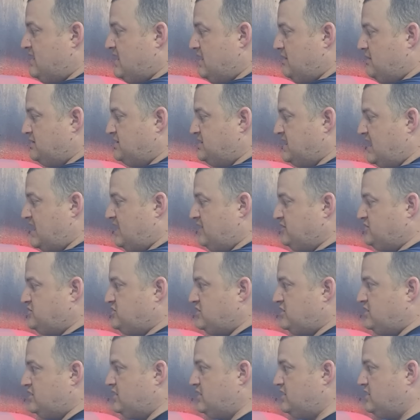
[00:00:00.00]
I'm going to dial the
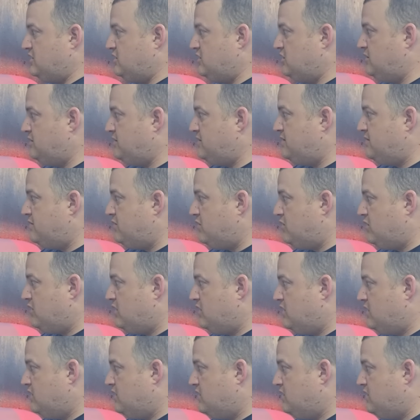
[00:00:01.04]
trigger in a little bit more.